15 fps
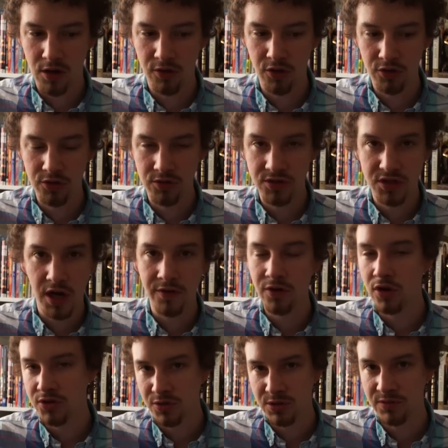although you
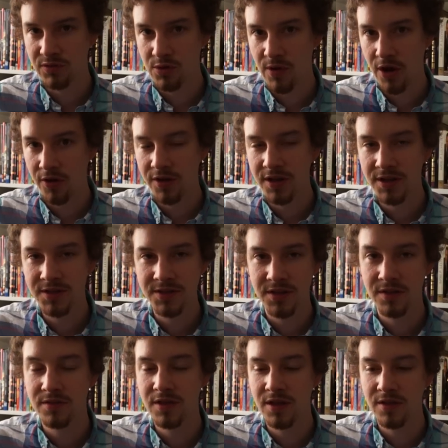discover all sorts of new areas
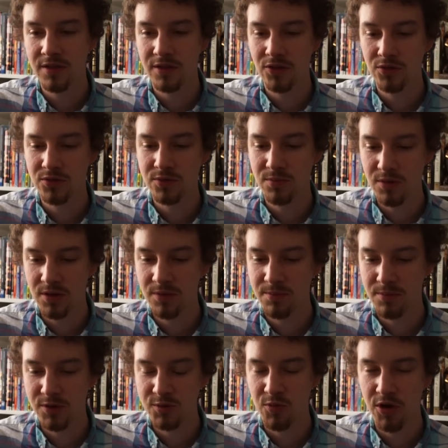and there's
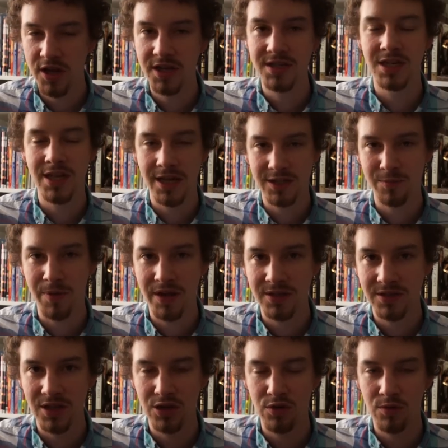much more hidden to that
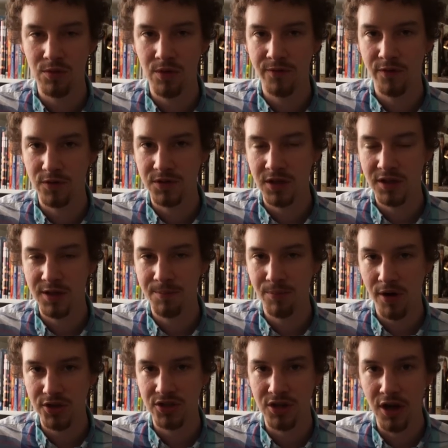space than you first get the
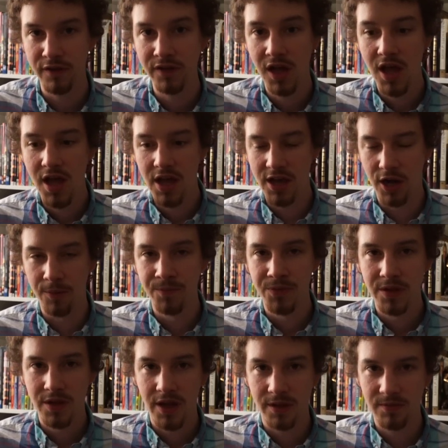impression of,
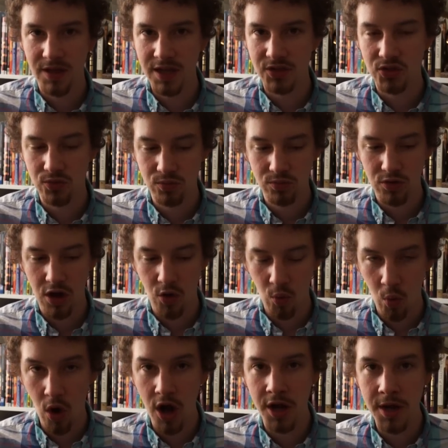it's a
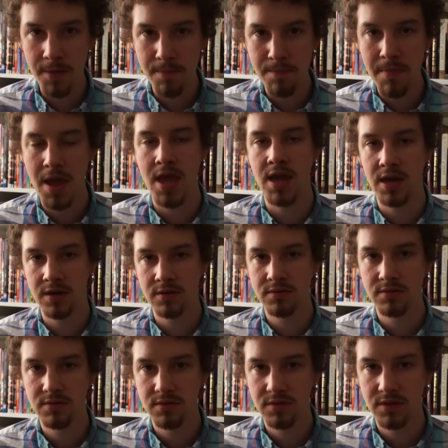one
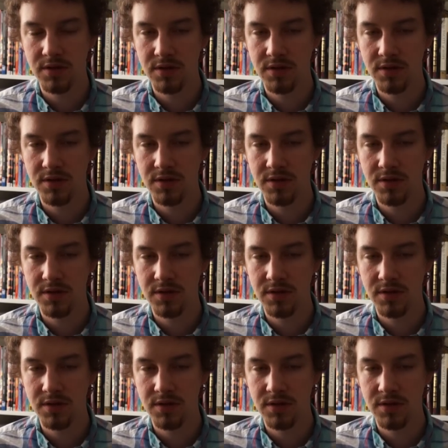main